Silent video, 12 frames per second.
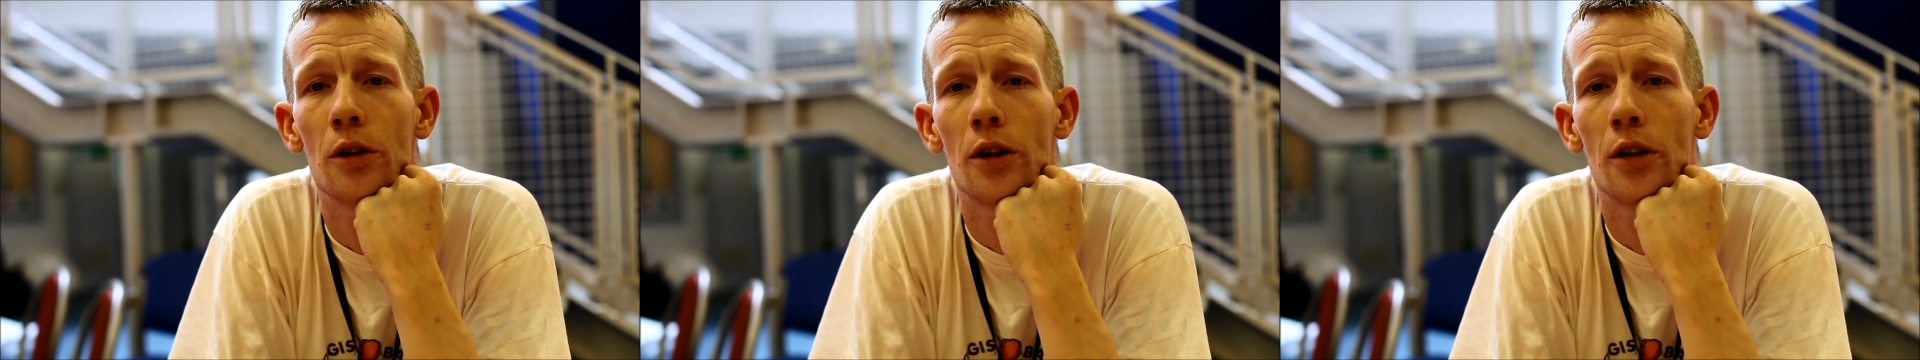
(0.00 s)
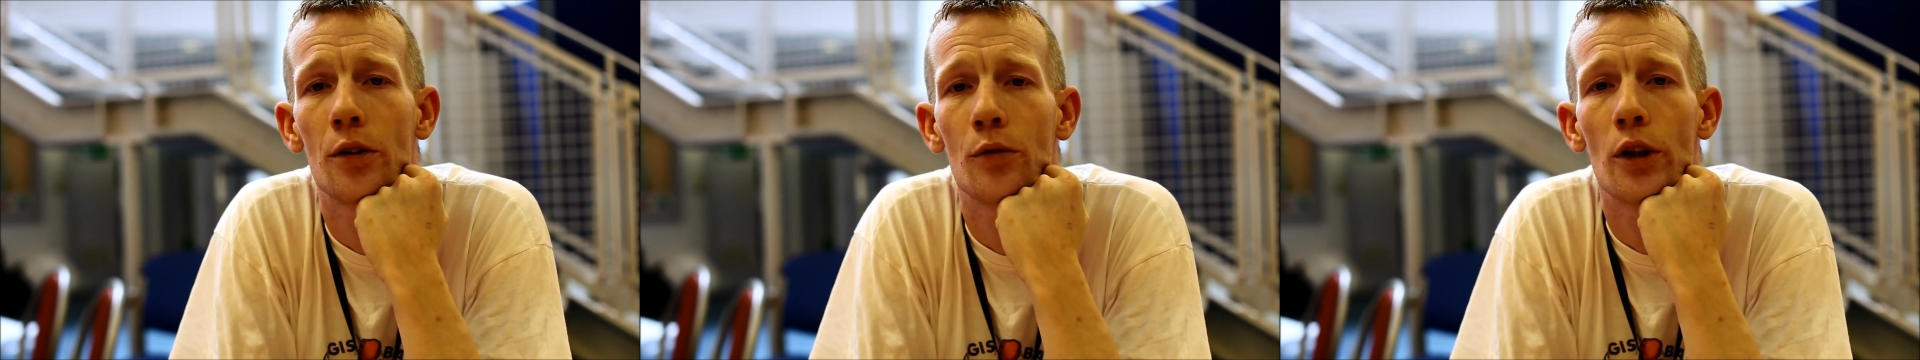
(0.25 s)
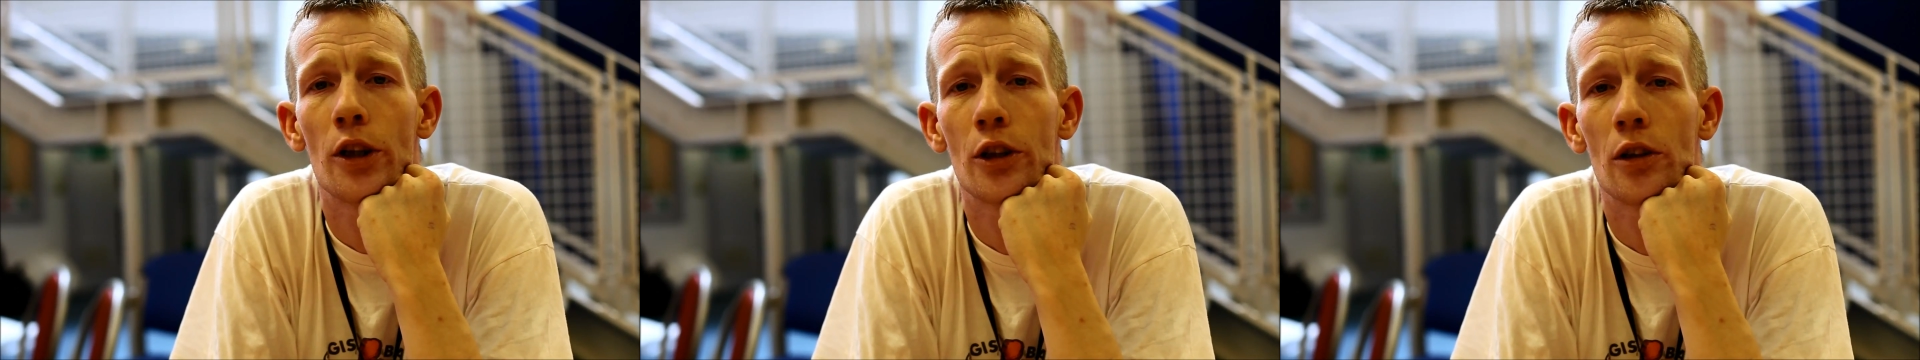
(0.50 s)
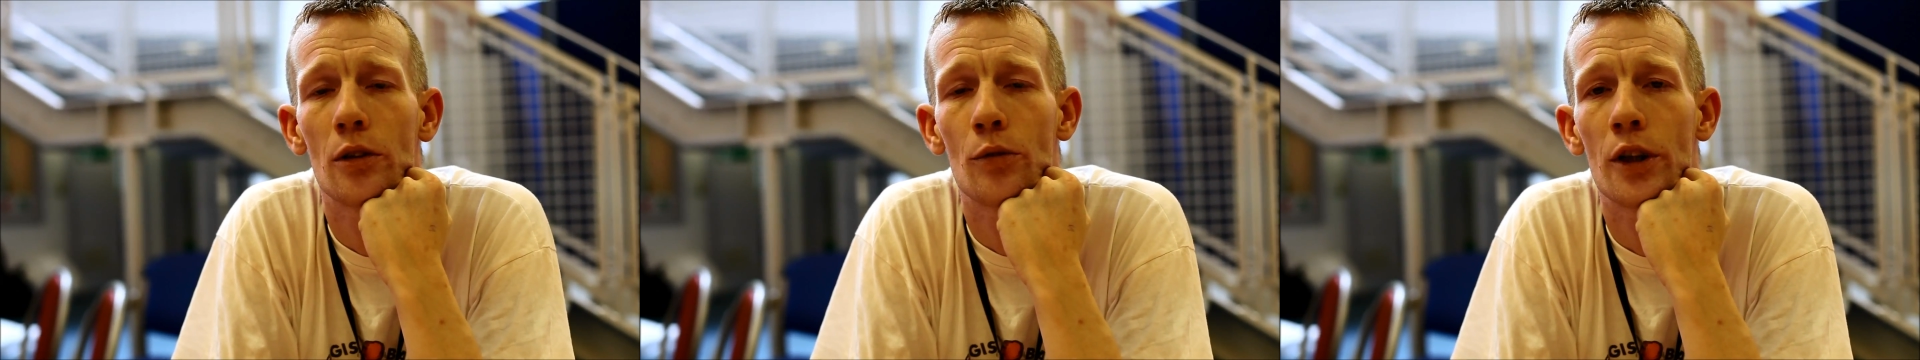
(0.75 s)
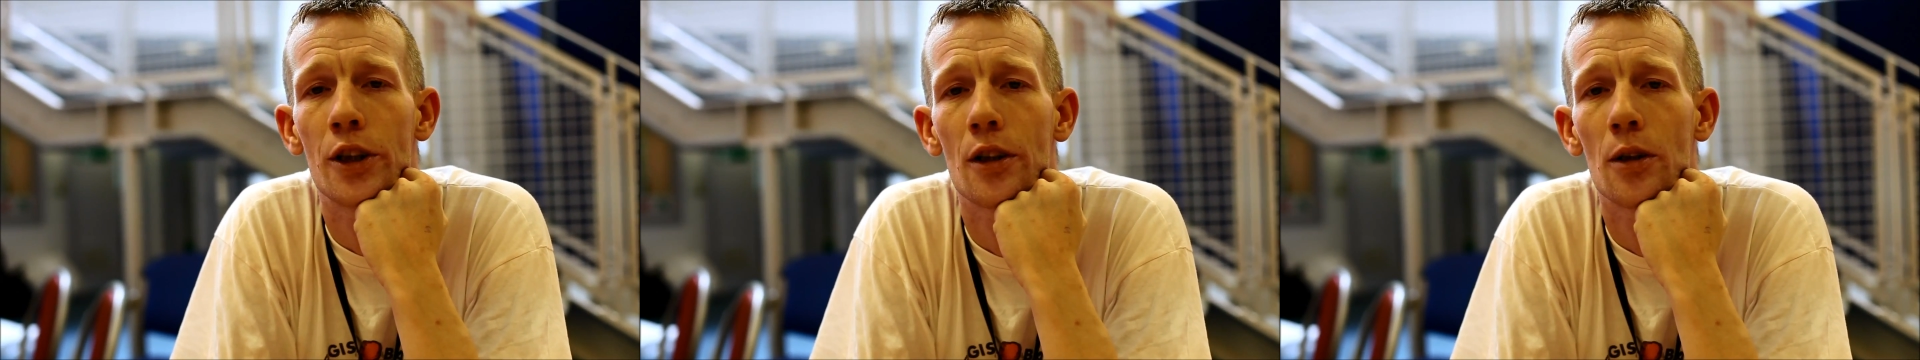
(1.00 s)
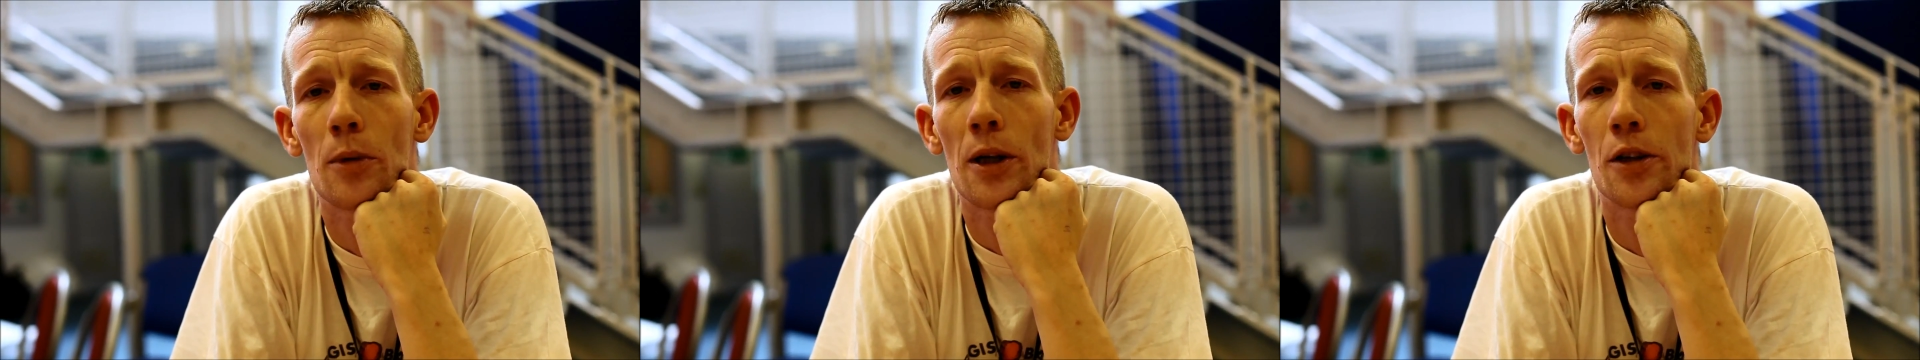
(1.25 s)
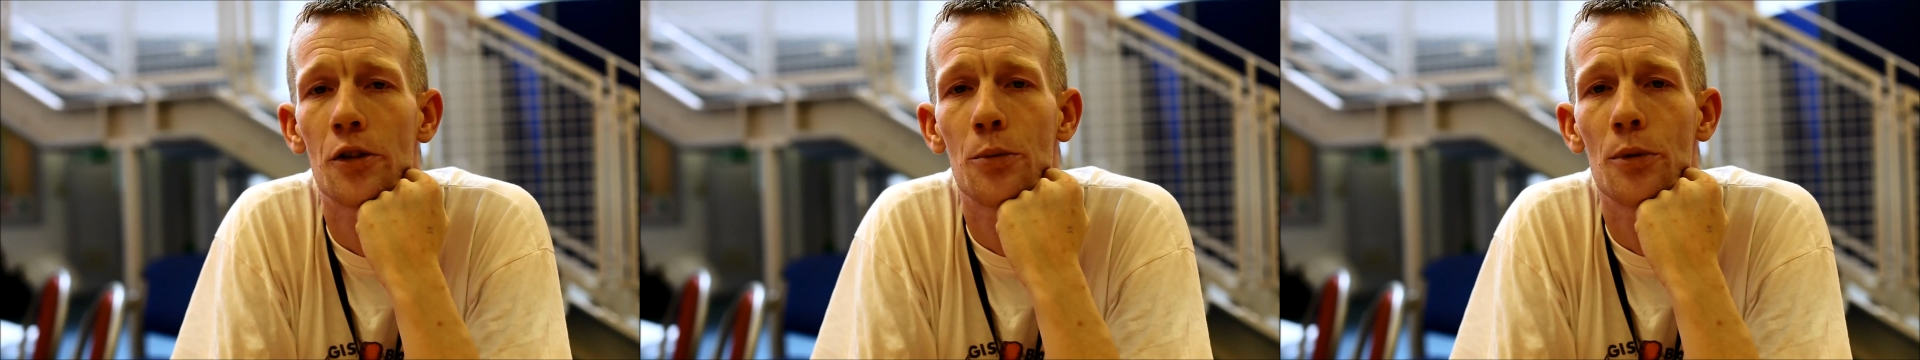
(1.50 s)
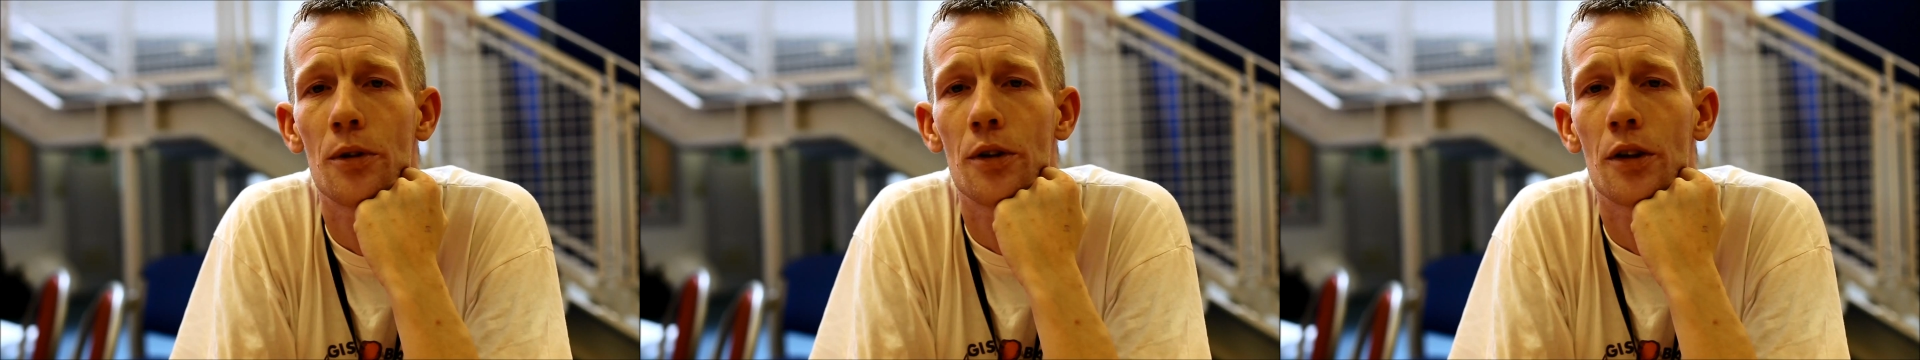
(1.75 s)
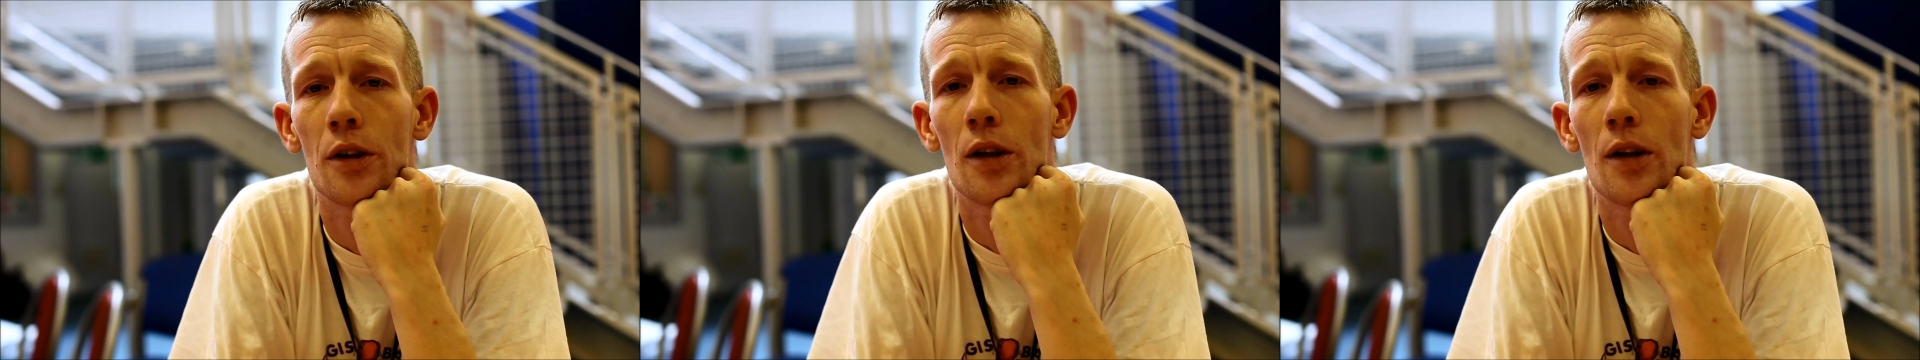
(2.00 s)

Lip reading: in retail management.